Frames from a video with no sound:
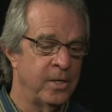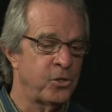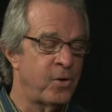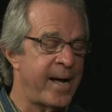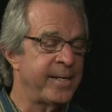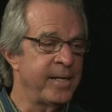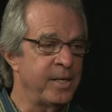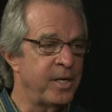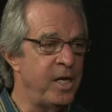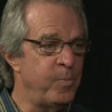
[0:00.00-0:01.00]
attracting
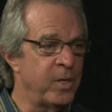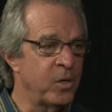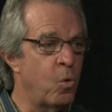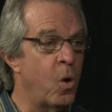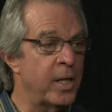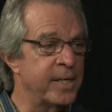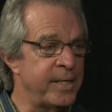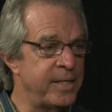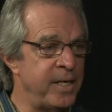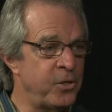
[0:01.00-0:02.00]
and keeping
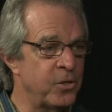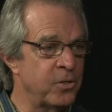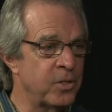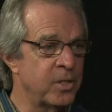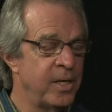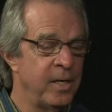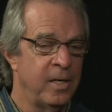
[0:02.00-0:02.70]
quality teachers.